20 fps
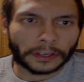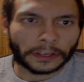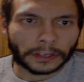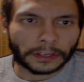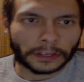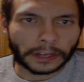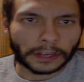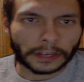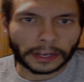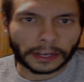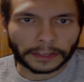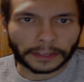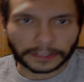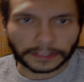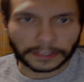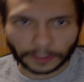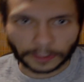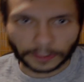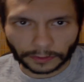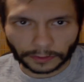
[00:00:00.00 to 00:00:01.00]
the
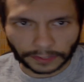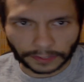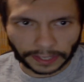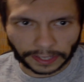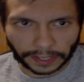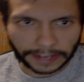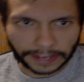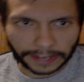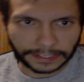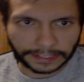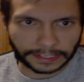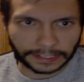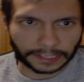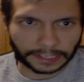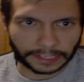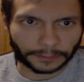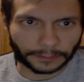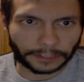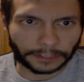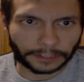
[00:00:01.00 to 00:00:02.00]
social sciences,
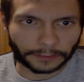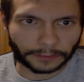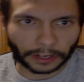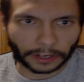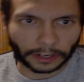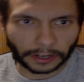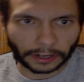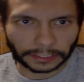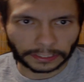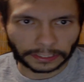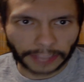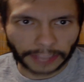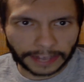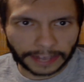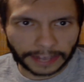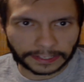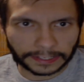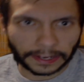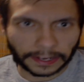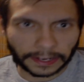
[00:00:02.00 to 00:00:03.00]
as we regarded
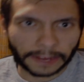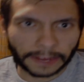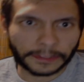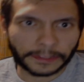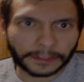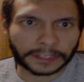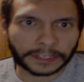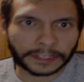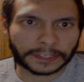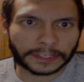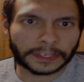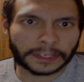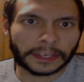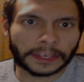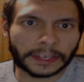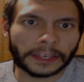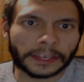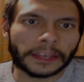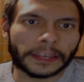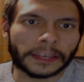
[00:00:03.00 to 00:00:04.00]
last time, is
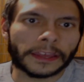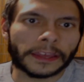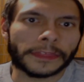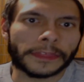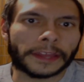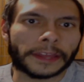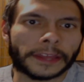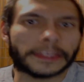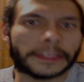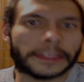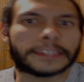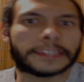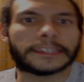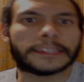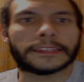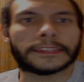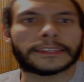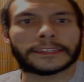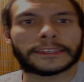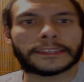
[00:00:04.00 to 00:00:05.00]
that this
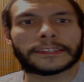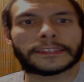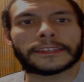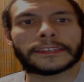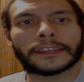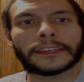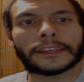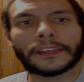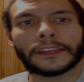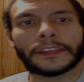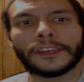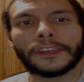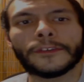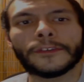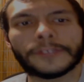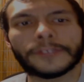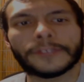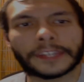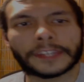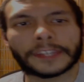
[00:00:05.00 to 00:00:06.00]
is
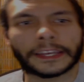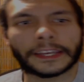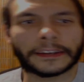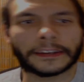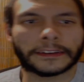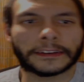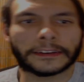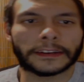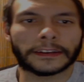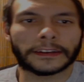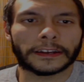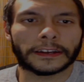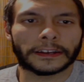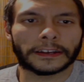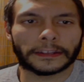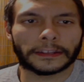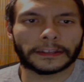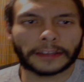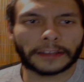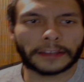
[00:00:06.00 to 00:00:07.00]
using
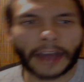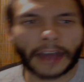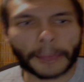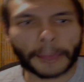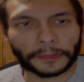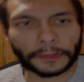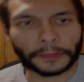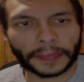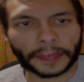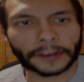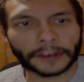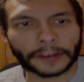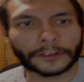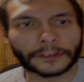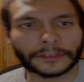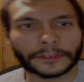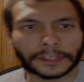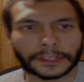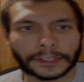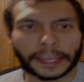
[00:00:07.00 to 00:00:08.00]

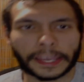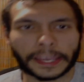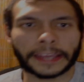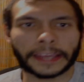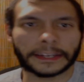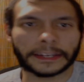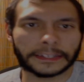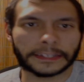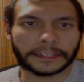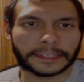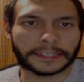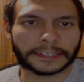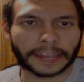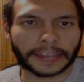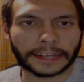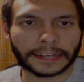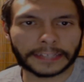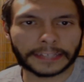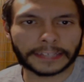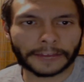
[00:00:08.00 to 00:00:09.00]
hypotheticals and
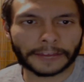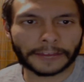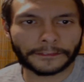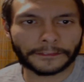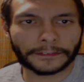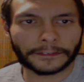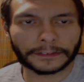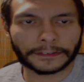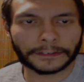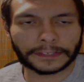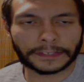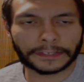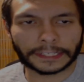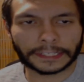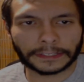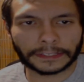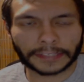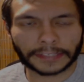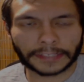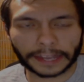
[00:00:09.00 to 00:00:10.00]

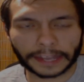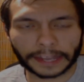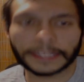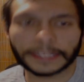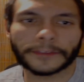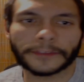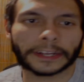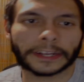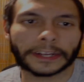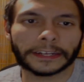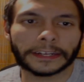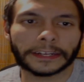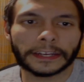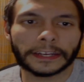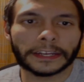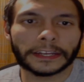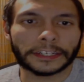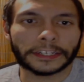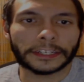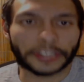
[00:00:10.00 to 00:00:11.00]
scientific
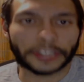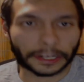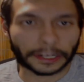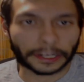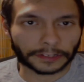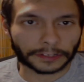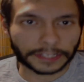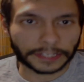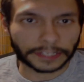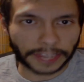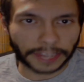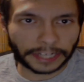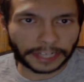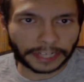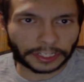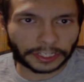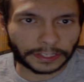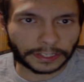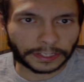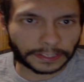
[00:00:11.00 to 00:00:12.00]

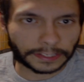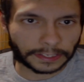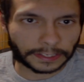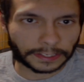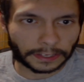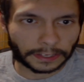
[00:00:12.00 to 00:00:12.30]
generalizations